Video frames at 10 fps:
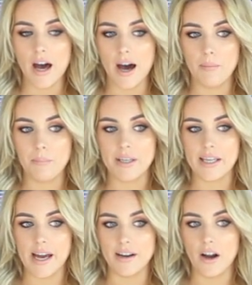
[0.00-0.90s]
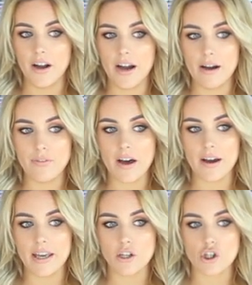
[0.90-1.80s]
But again, I have
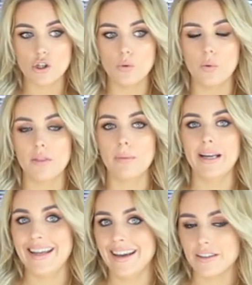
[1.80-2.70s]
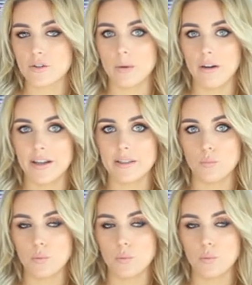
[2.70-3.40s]
that issue with my legs where I